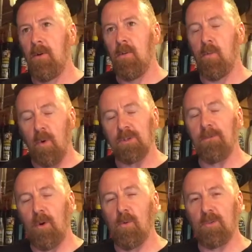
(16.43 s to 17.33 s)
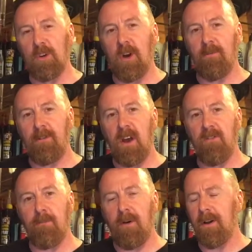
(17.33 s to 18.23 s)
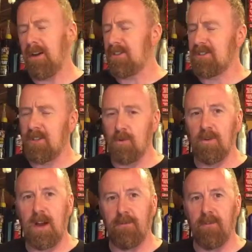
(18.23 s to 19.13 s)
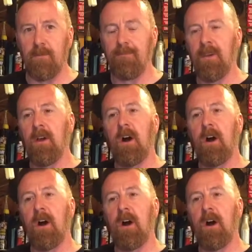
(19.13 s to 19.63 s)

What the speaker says: was my all-time favourite bike. I still love them.